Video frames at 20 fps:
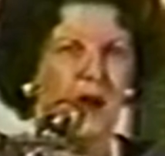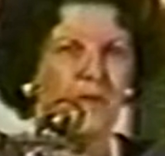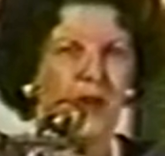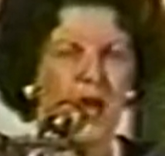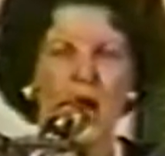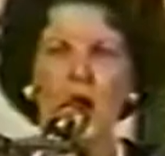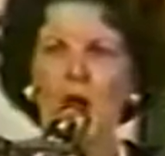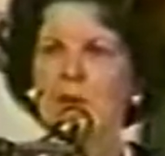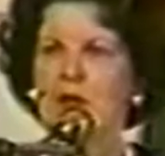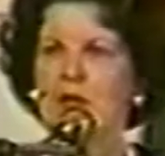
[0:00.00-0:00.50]

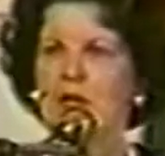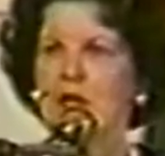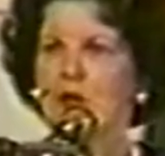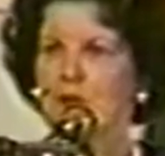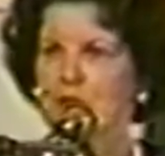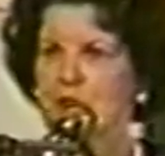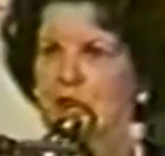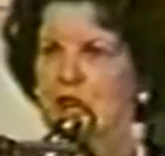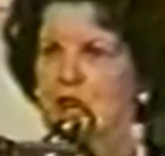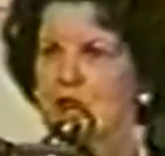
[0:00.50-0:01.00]
how many
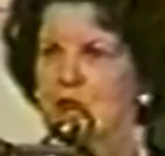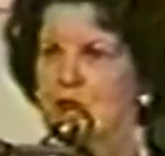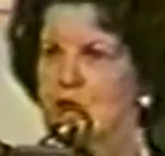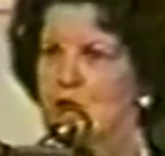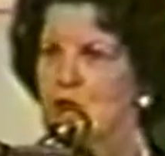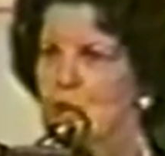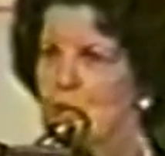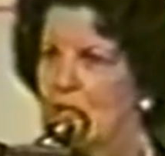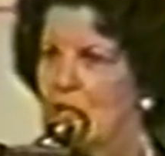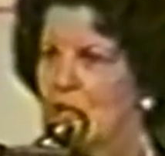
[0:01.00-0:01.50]
Christians
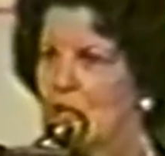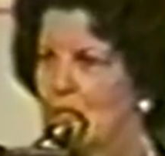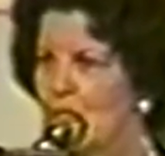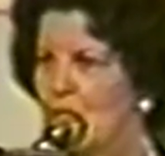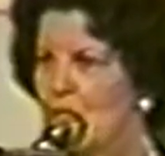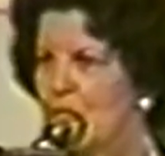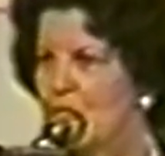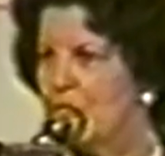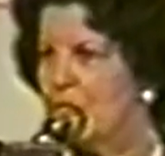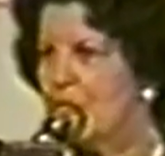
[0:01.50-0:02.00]
read the
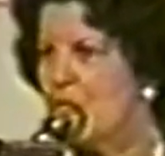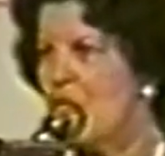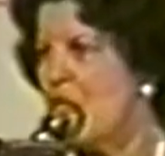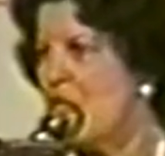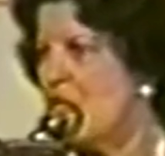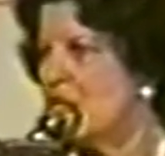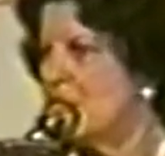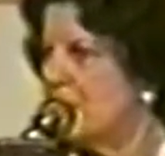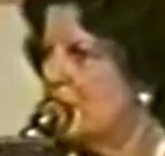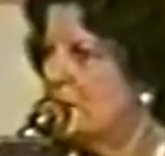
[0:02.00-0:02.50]
Word of
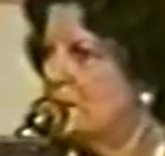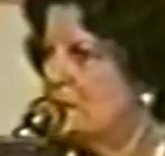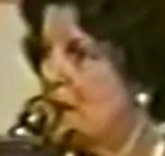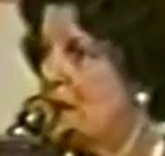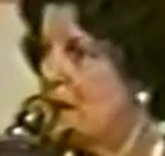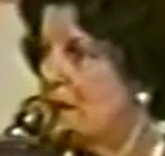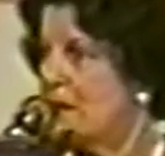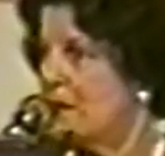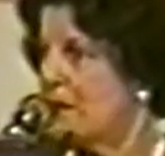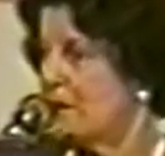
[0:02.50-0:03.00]
God
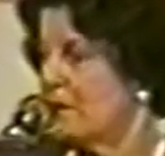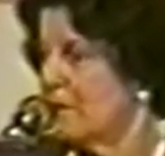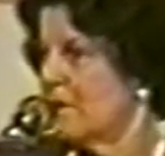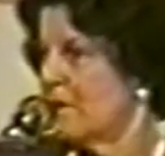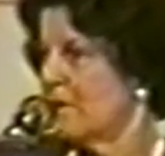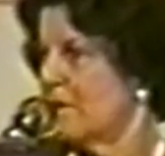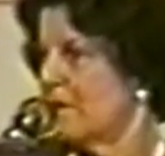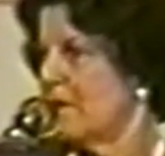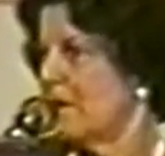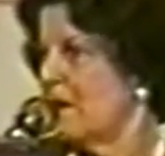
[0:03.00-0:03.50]
daily.
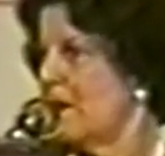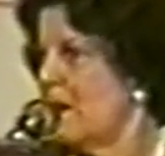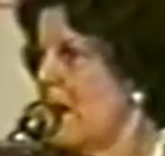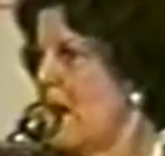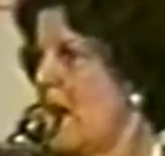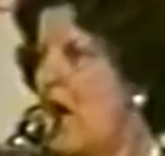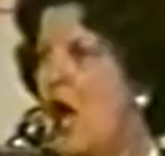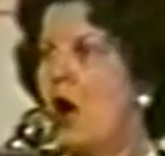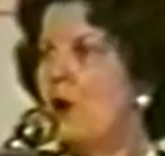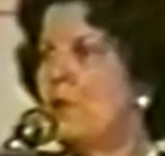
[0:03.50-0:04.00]

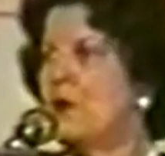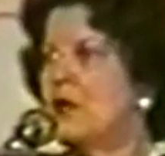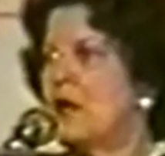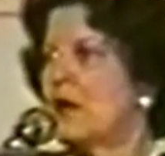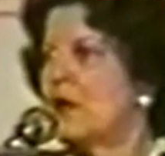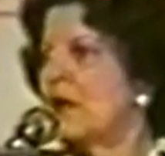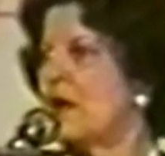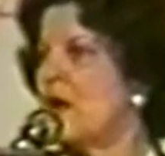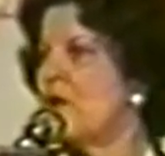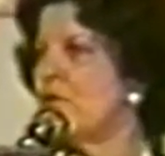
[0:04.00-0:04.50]
How many
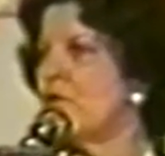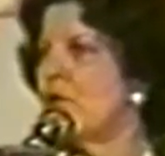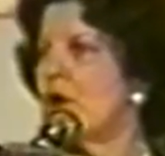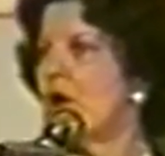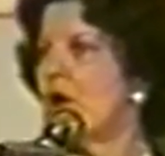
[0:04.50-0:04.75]
gave a